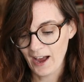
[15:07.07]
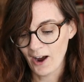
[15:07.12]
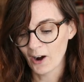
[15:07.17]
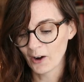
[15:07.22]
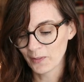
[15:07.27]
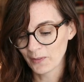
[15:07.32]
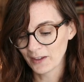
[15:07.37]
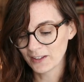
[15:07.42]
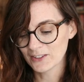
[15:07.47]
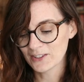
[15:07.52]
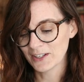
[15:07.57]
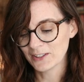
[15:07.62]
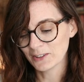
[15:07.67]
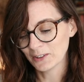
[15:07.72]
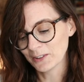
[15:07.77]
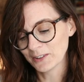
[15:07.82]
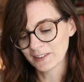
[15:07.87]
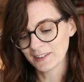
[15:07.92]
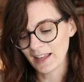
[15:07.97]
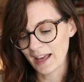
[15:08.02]
Are the
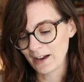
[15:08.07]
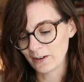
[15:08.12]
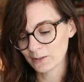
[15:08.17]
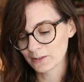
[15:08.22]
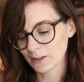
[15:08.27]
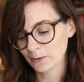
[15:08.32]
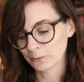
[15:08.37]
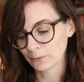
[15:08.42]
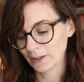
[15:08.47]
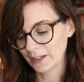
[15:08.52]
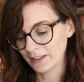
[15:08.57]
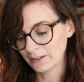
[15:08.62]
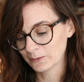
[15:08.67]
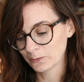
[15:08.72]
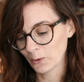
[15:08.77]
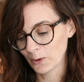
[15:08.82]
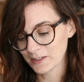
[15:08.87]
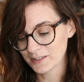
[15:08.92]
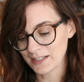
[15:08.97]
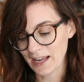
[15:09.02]
gentle sounds of
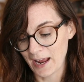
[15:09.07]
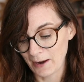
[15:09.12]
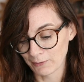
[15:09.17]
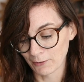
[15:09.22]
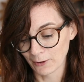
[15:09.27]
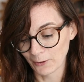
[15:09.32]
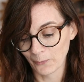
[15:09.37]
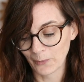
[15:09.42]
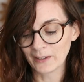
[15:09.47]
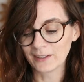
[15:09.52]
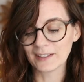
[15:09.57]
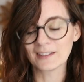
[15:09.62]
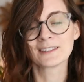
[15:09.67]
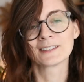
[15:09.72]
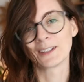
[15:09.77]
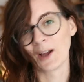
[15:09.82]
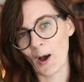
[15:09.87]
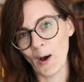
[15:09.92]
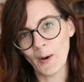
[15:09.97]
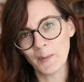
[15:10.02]
rainforest ever going to
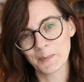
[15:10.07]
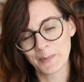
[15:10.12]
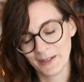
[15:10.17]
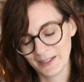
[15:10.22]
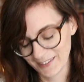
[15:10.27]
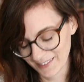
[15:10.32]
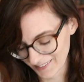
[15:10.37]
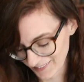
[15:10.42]
stop?